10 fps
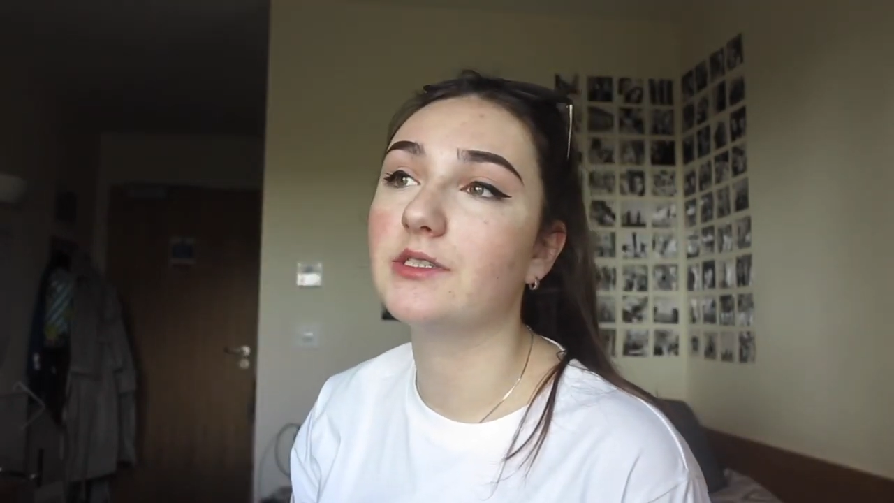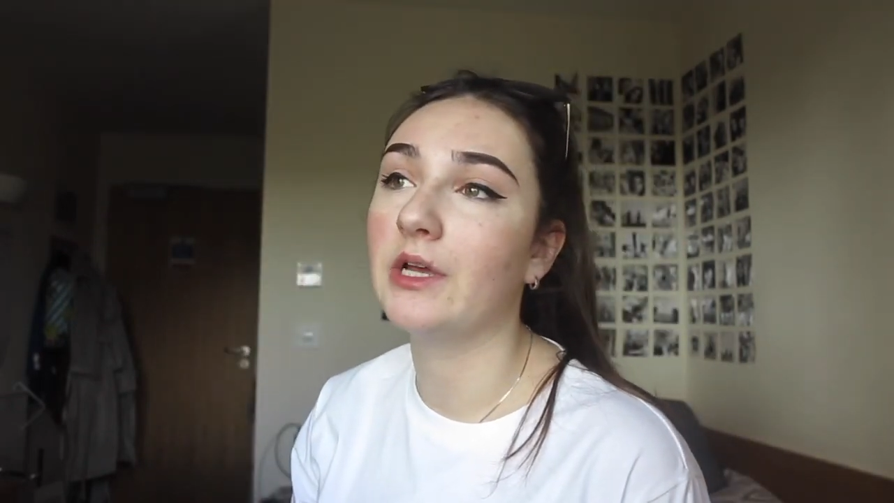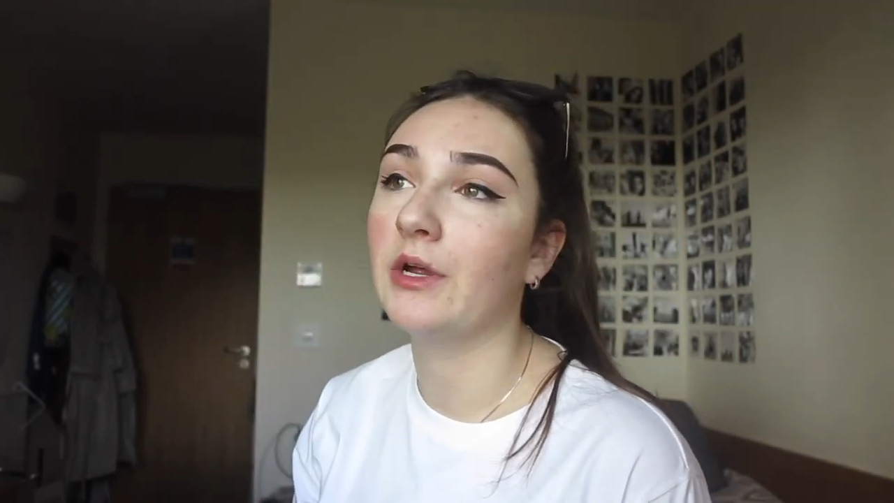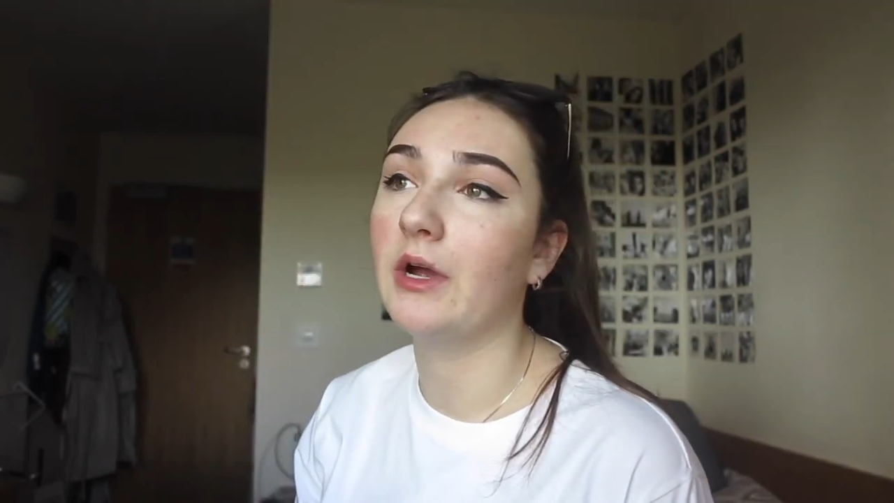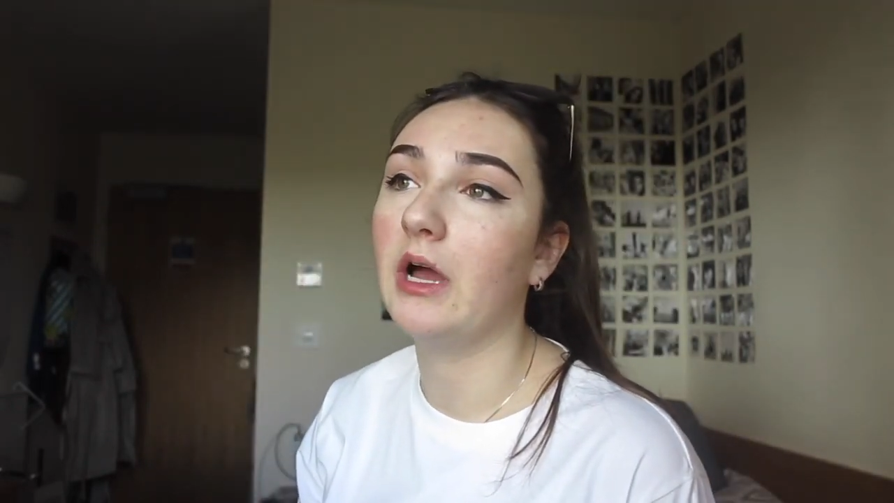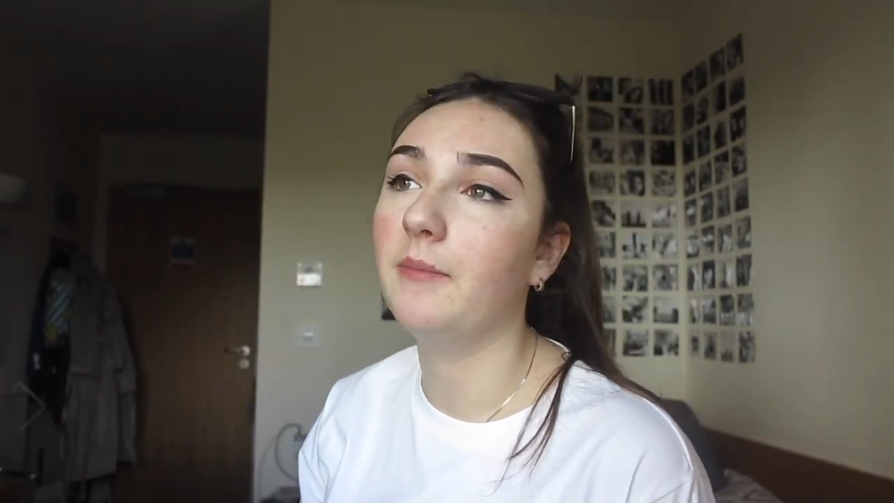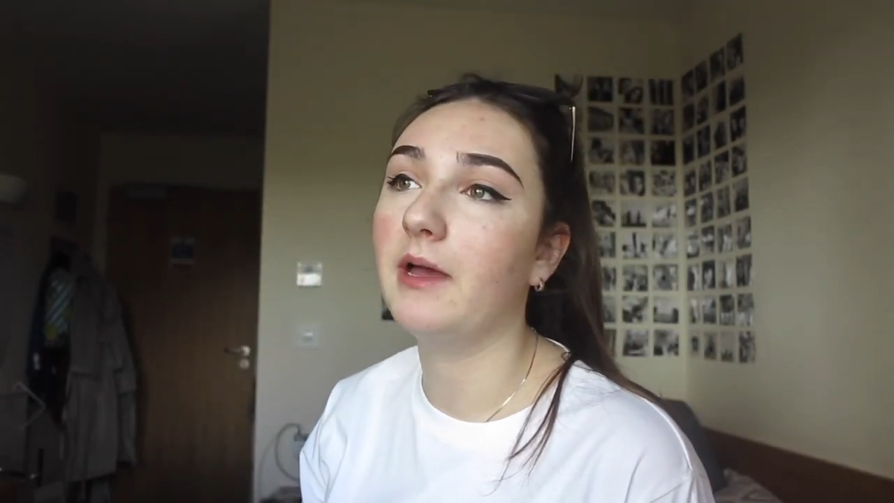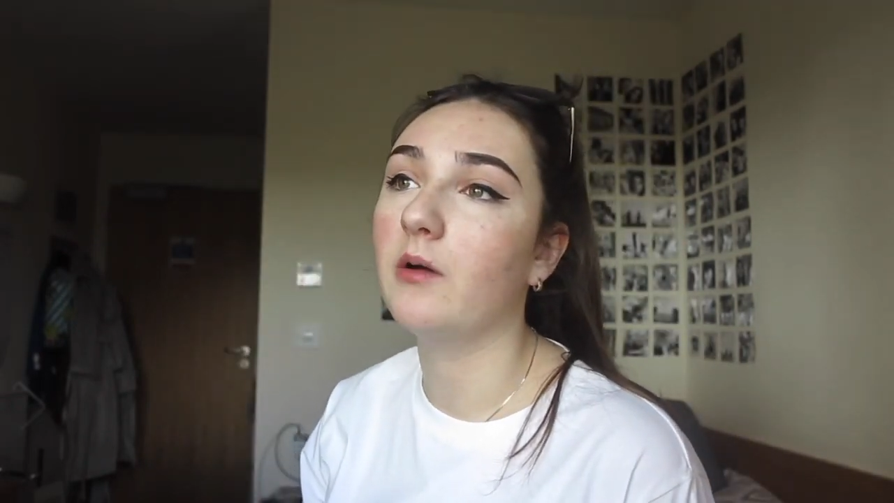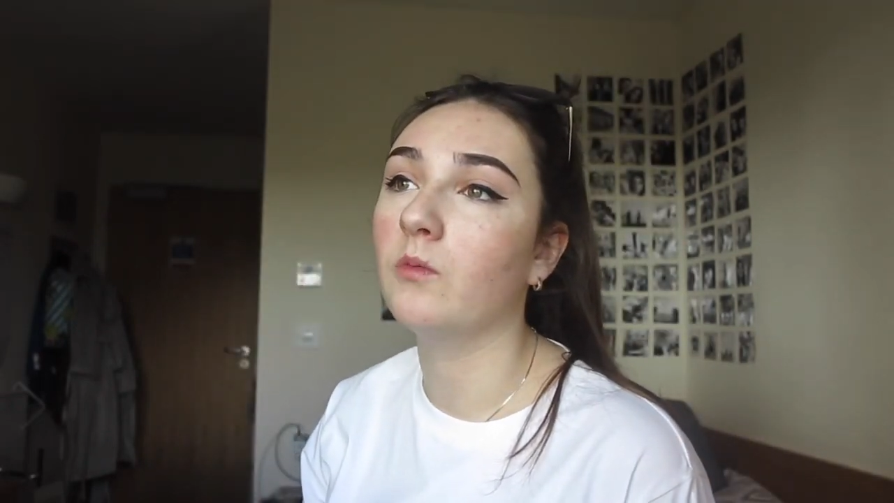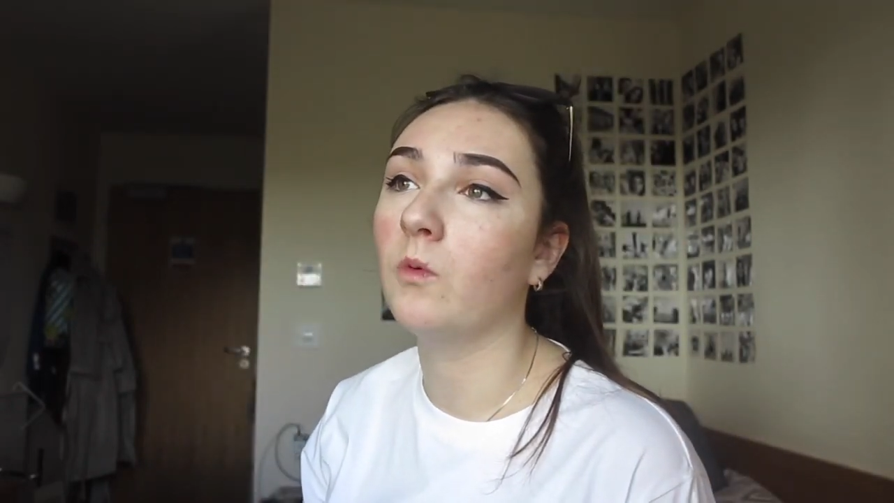so I
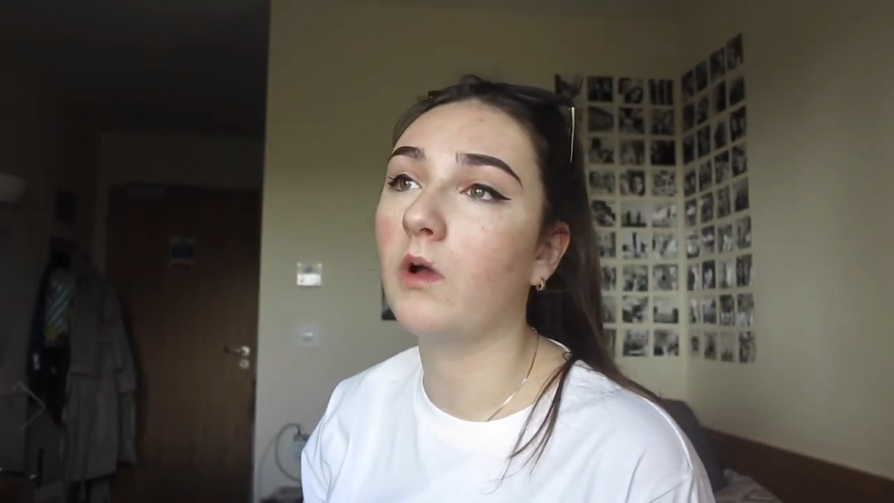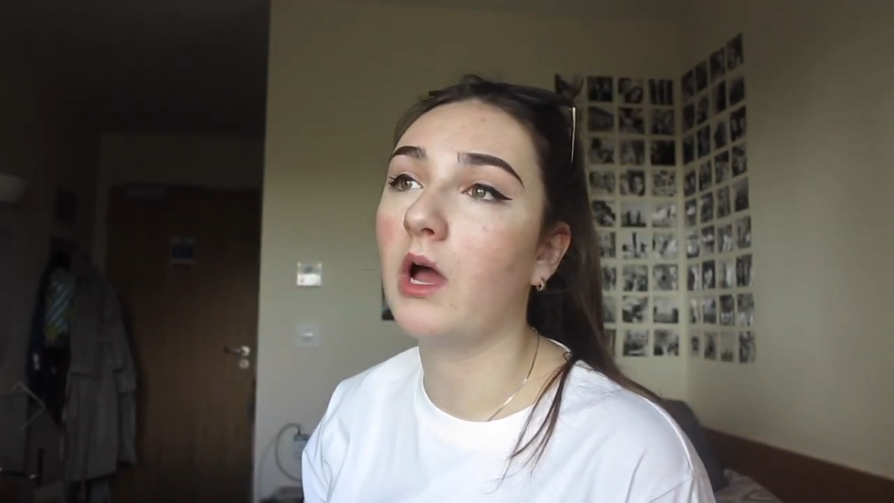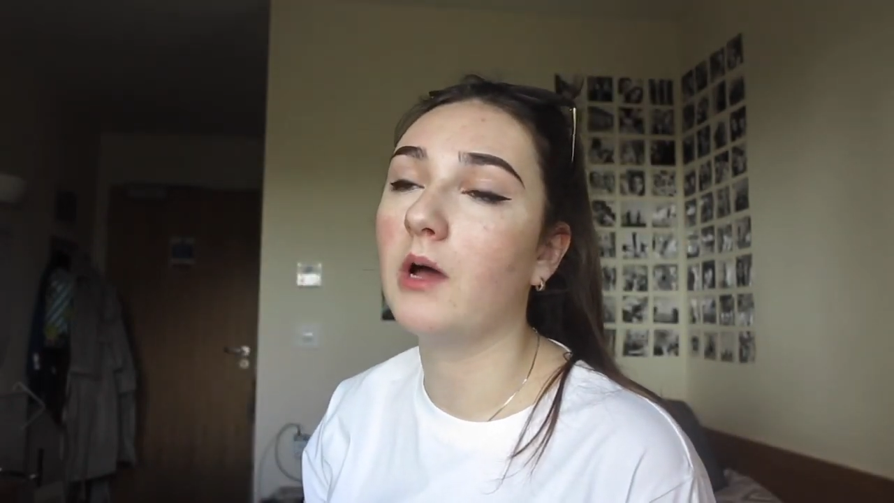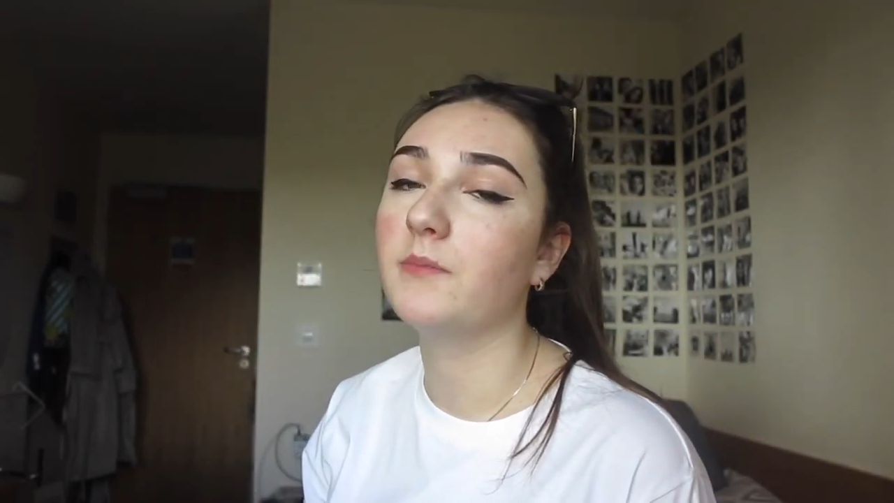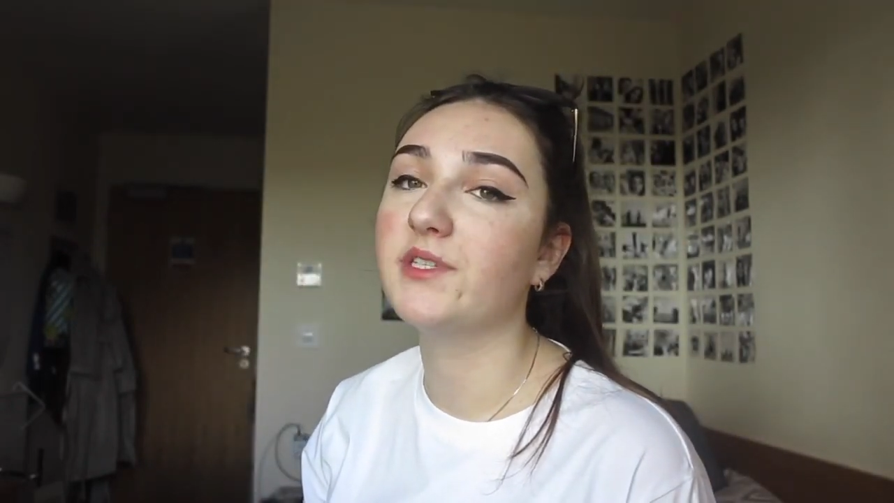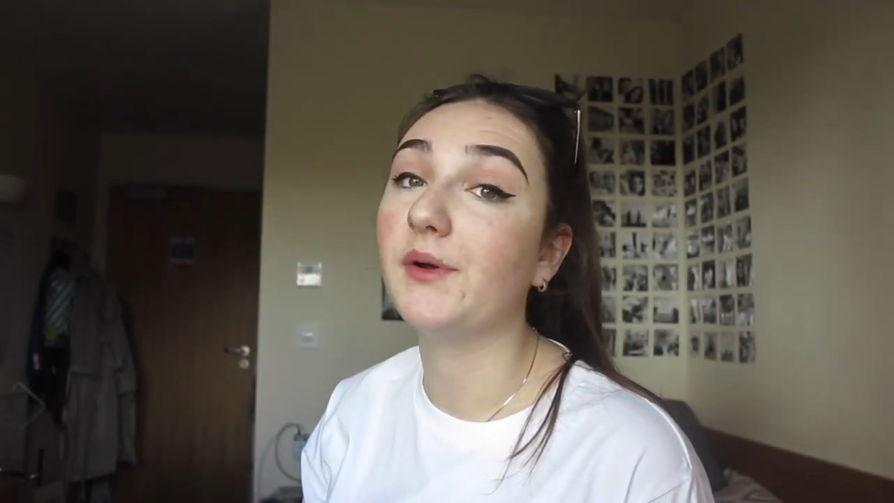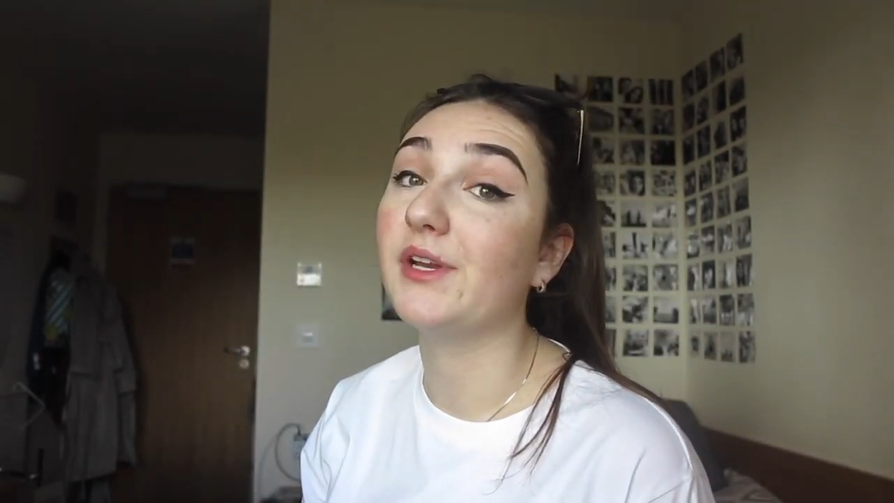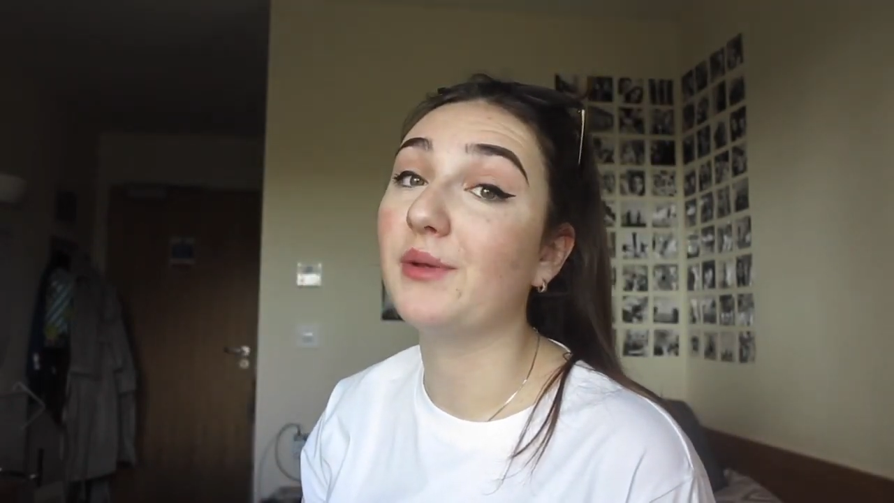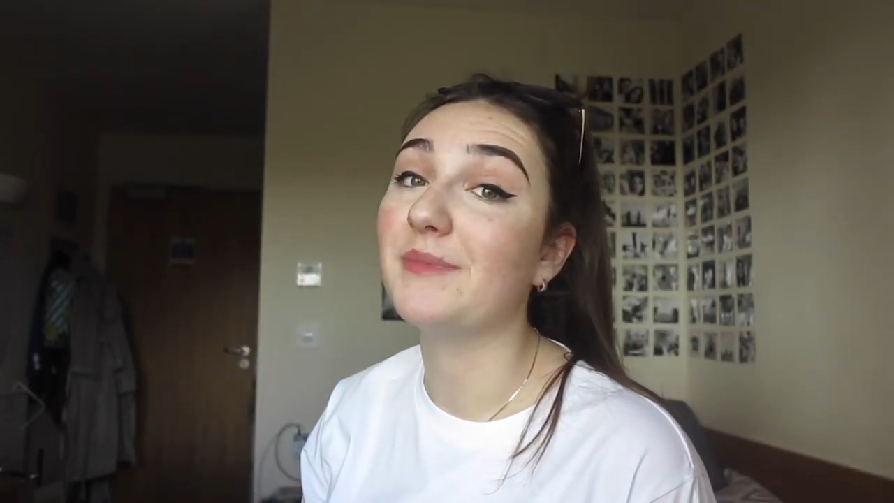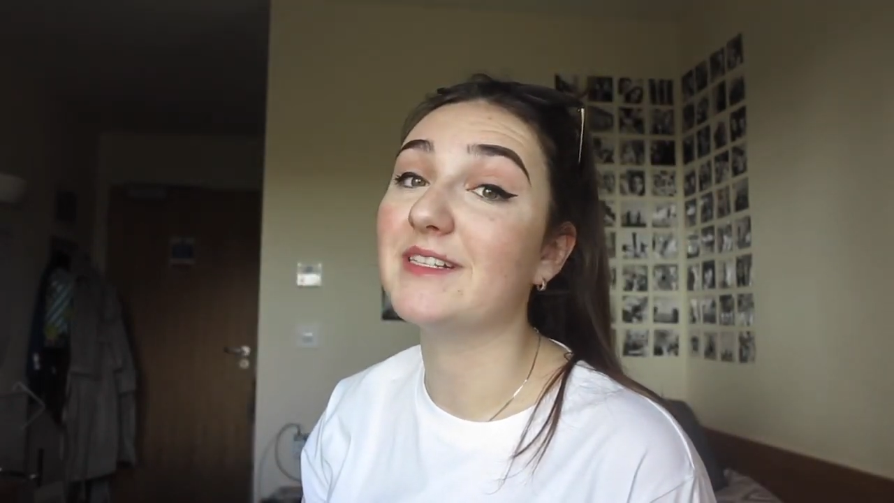better walk up so I
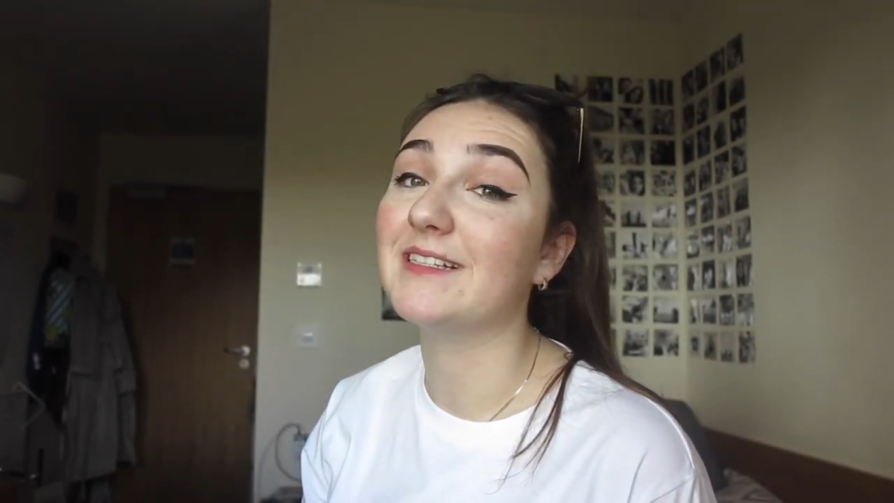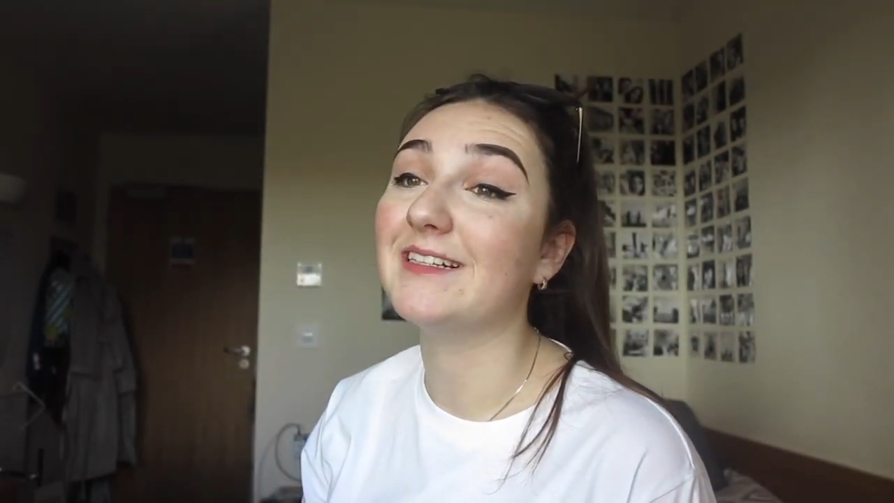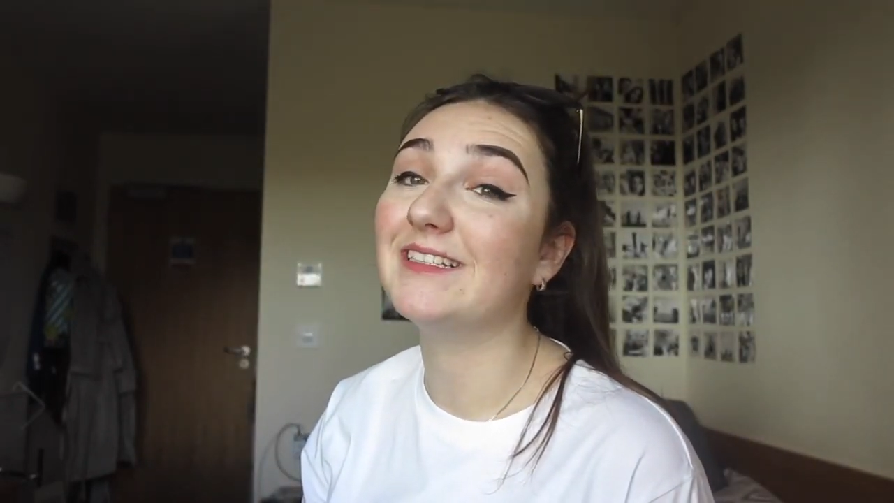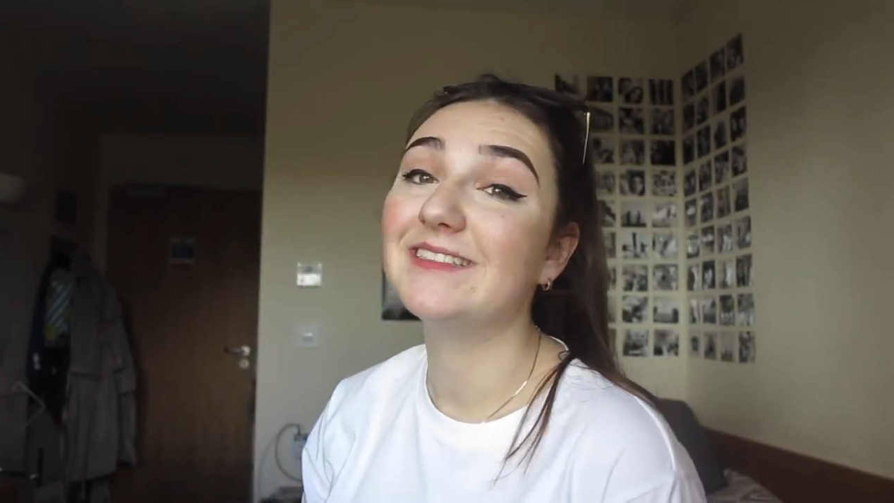don't miss it.